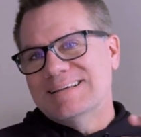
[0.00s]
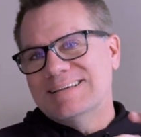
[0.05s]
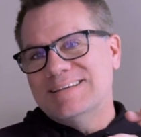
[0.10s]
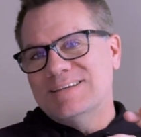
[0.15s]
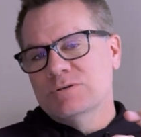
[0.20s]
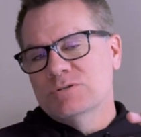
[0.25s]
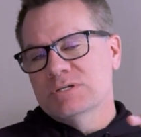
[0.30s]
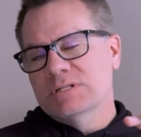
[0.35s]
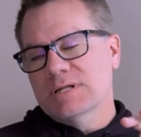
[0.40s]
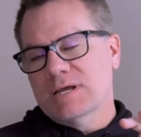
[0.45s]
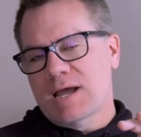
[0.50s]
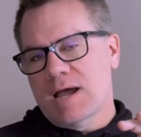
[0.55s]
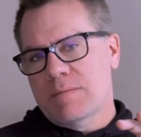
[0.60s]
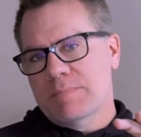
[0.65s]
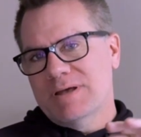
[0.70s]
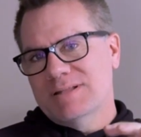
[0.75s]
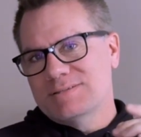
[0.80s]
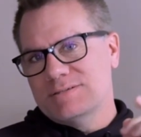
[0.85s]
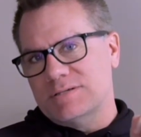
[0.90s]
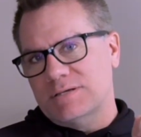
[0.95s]
using the
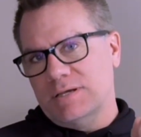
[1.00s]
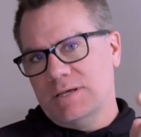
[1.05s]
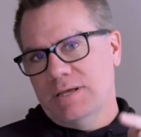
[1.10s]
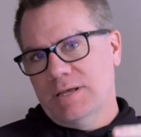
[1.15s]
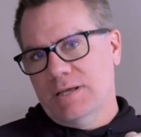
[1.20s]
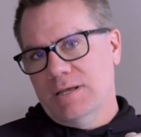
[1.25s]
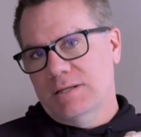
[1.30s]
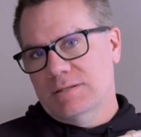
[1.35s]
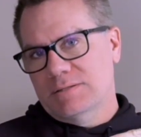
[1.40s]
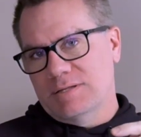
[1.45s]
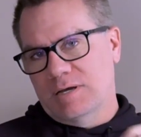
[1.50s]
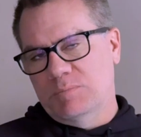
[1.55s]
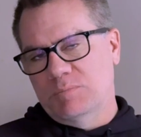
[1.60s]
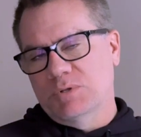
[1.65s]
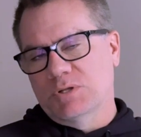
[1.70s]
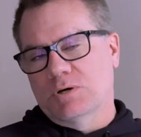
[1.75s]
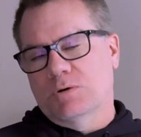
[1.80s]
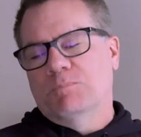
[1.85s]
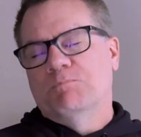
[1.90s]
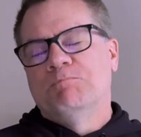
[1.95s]
comments down
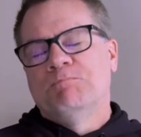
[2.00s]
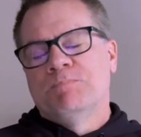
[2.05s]
below.